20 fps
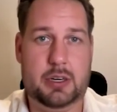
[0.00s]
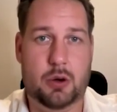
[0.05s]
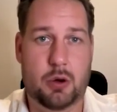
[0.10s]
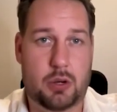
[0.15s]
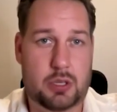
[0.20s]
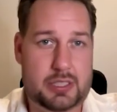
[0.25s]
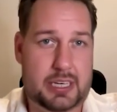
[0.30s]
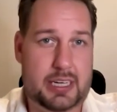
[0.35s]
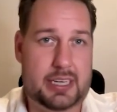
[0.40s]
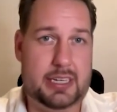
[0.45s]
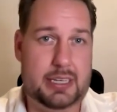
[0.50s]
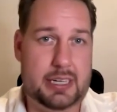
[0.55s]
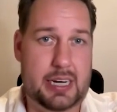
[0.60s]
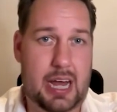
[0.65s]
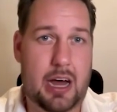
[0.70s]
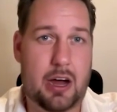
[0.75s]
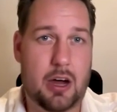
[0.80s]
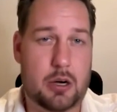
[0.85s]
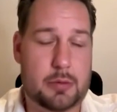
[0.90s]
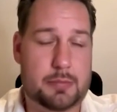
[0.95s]
causing
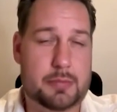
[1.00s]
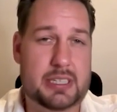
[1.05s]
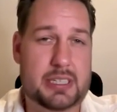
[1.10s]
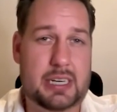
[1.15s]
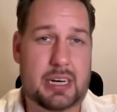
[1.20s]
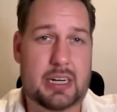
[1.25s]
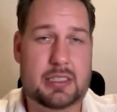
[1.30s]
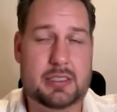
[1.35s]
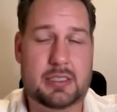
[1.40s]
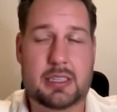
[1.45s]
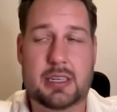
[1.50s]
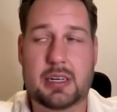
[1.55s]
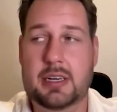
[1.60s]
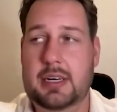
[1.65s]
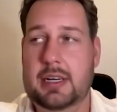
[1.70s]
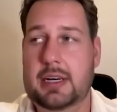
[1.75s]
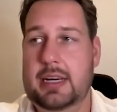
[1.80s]
and harm in us?